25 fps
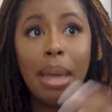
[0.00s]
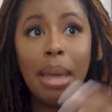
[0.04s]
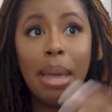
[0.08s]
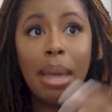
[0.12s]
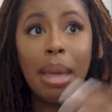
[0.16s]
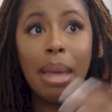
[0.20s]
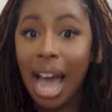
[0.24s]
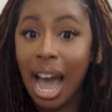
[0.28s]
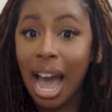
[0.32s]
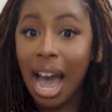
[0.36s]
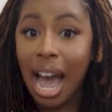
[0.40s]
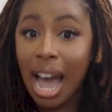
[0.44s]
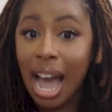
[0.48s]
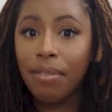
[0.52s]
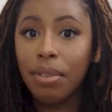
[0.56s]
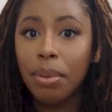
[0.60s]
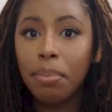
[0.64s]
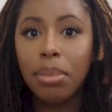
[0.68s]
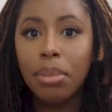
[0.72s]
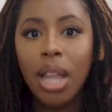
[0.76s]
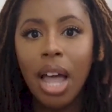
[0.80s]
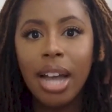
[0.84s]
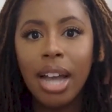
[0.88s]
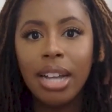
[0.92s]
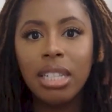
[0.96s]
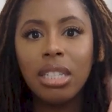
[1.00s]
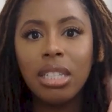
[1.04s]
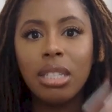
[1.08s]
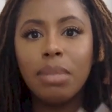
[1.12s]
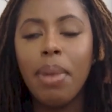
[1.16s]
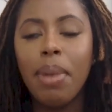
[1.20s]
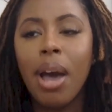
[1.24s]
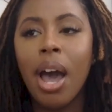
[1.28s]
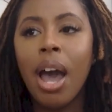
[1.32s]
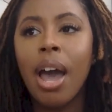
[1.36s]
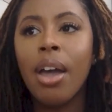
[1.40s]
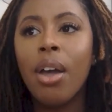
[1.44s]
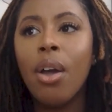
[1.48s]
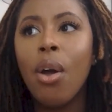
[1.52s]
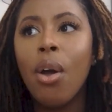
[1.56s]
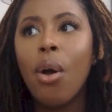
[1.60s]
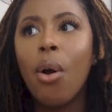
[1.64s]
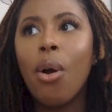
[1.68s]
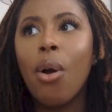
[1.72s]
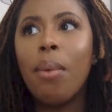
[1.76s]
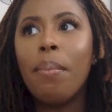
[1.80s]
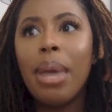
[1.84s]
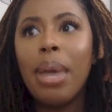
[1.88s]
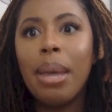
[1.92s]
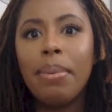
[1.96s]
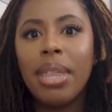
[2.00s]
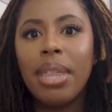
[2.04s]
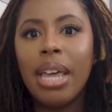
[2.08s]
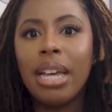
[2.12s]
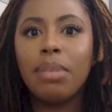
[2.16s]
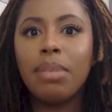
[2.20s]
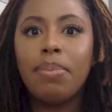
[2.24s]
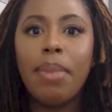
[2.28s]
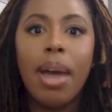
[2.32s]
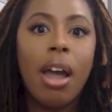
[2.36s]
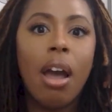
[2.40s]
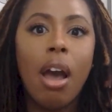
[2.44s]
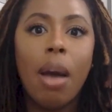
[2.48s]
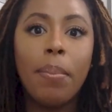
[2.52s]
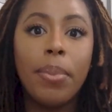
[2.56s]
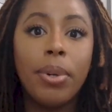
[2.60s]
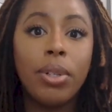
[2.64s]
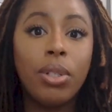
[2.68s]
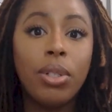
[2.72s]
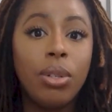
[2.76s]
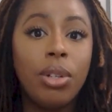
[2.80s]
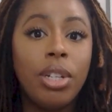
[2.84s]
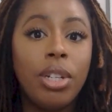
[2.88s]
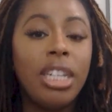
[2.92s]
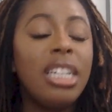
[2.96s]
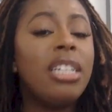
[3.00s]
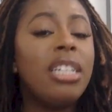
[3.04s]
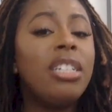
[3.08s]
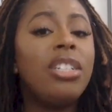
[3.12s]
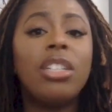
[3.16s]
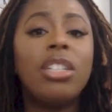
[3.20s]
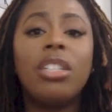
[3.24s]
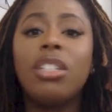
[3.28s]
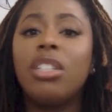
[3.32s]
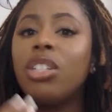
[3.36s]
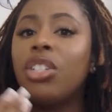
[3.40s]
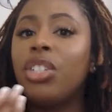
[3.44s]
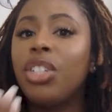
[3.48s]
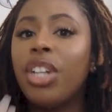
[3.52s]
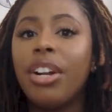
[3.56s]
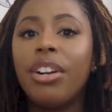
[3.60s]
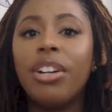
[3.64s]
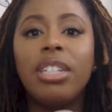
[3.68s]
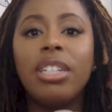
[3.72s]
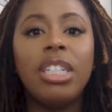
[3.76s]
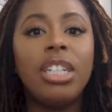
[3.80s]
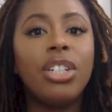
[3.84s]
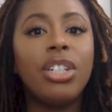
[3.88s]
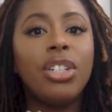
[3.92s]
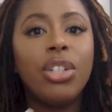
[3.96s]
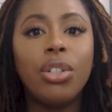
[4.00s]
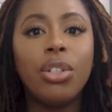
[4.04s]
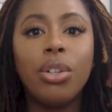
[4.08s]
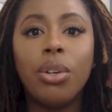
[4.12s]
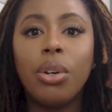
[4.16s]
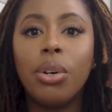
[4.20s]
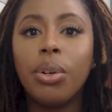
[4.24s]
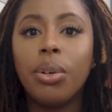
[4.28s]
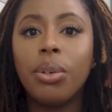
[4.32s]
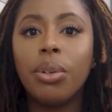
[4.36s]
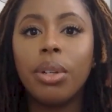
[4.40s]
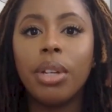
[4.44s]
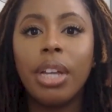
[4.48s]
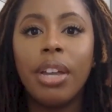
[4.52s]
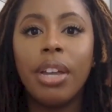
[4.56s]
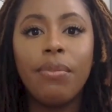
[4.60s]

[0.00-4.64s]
Maybe I have a blind spot, or maybe that's my opportunity just to share additional